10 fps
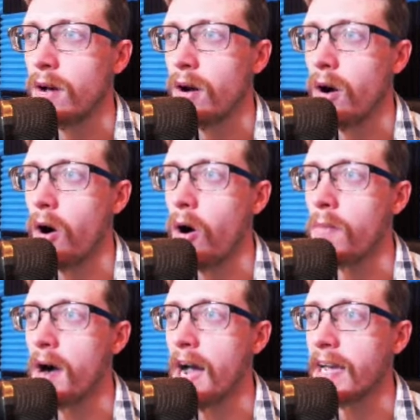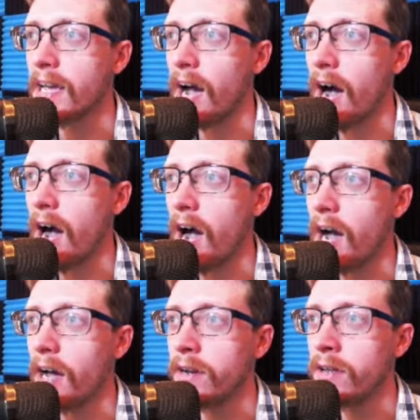Oh my
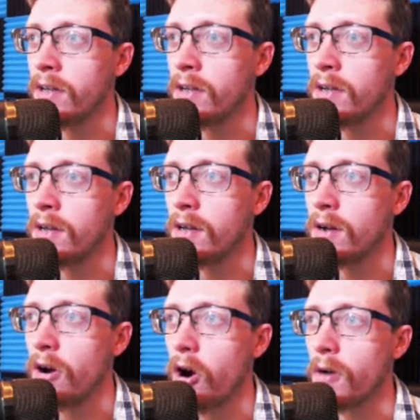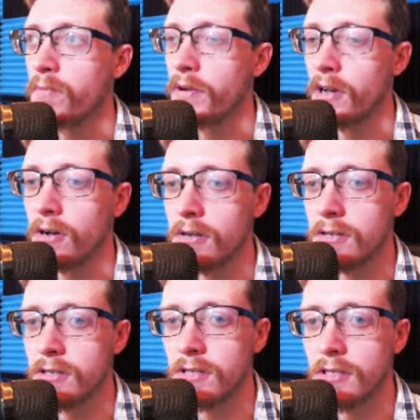God! Our
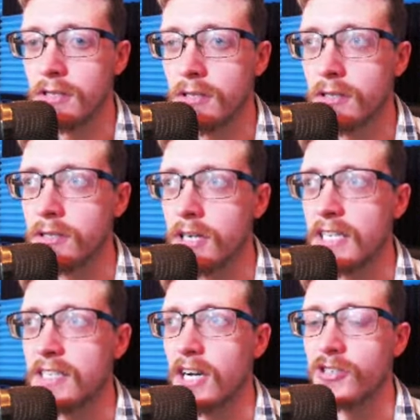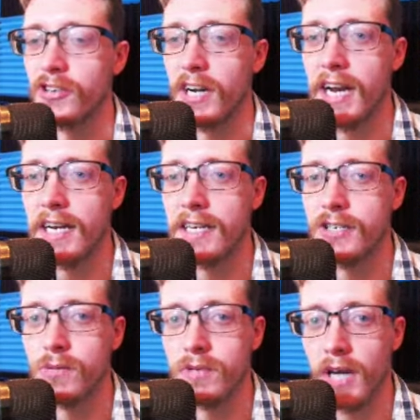bills six hundred
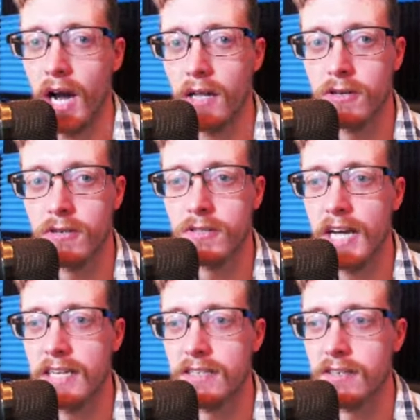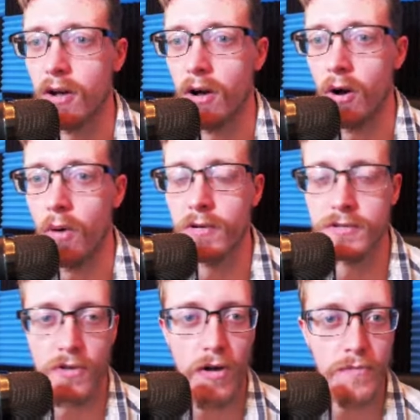eighty-two dollars. That's almost
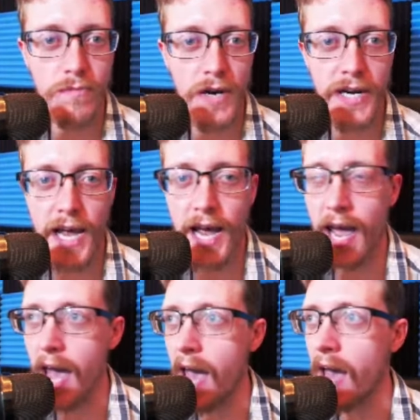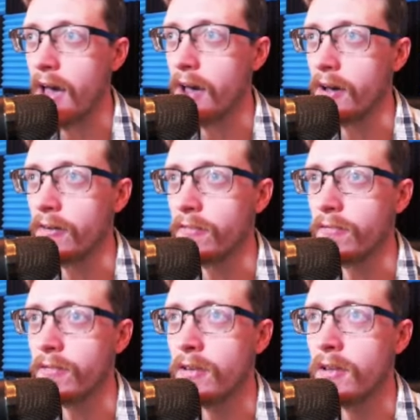all the money I have.
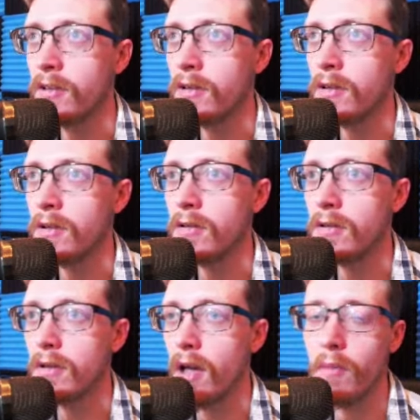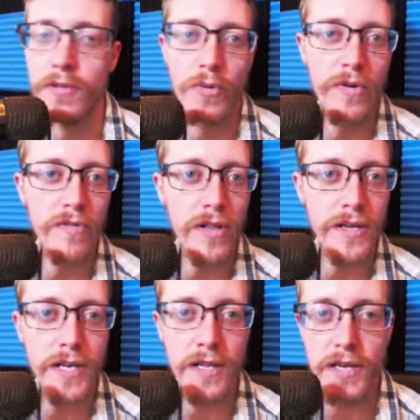I mean, do we really
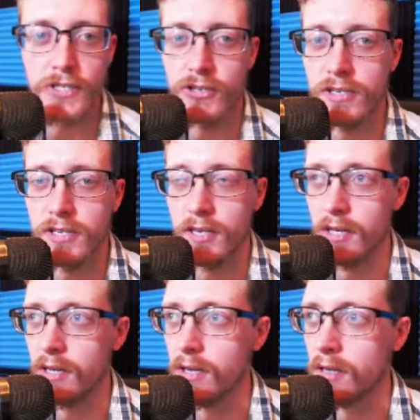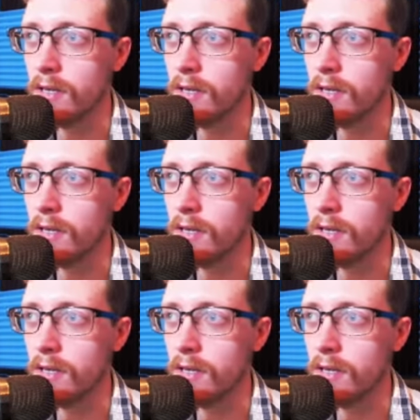need electricity?